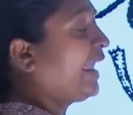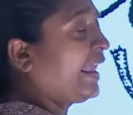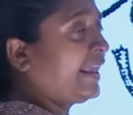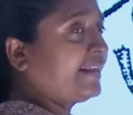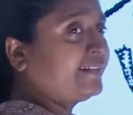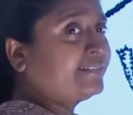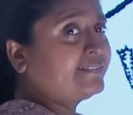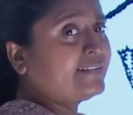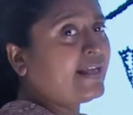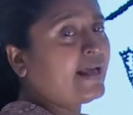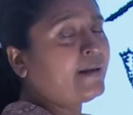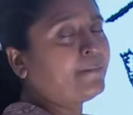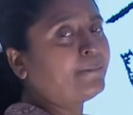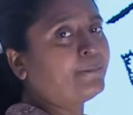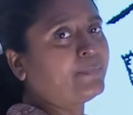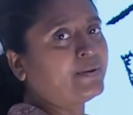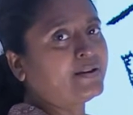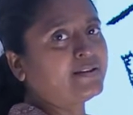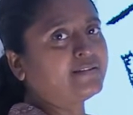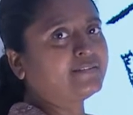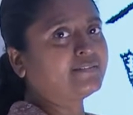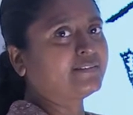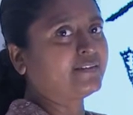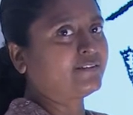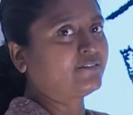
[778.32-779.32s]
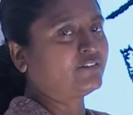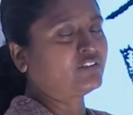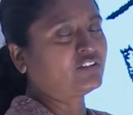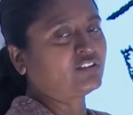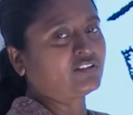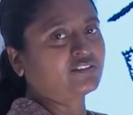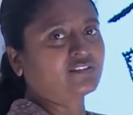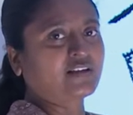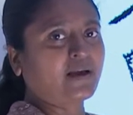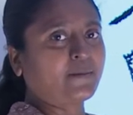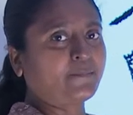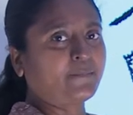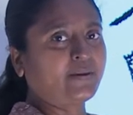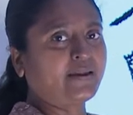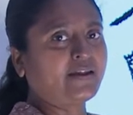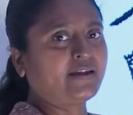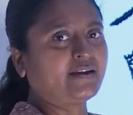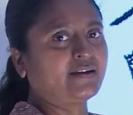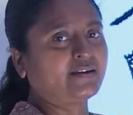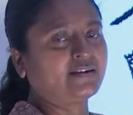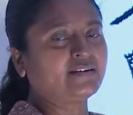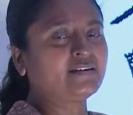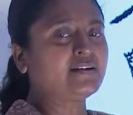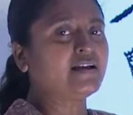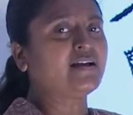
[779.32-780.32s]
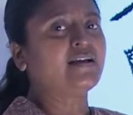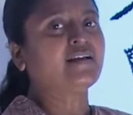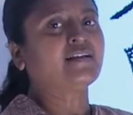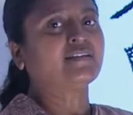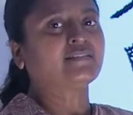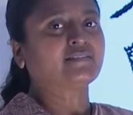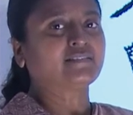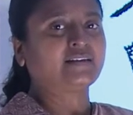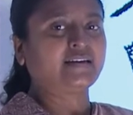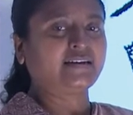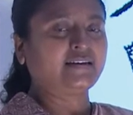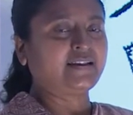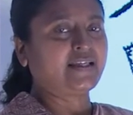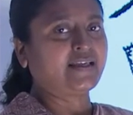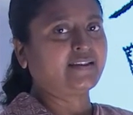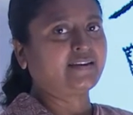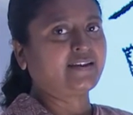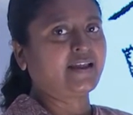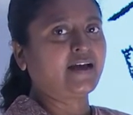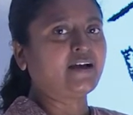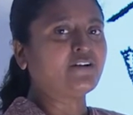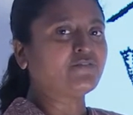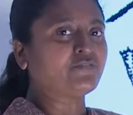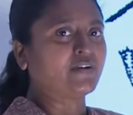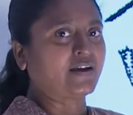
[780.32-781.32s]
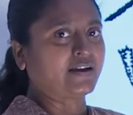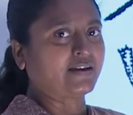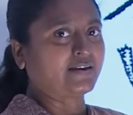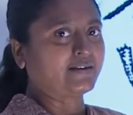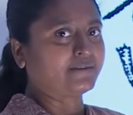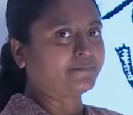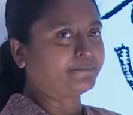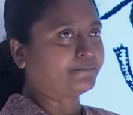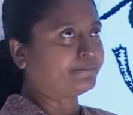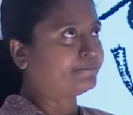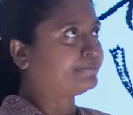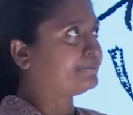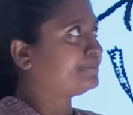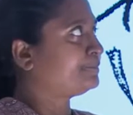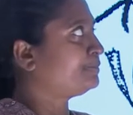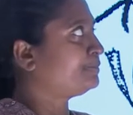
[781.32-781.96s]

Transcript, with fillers: examples which is coming in Cnidaria phylum.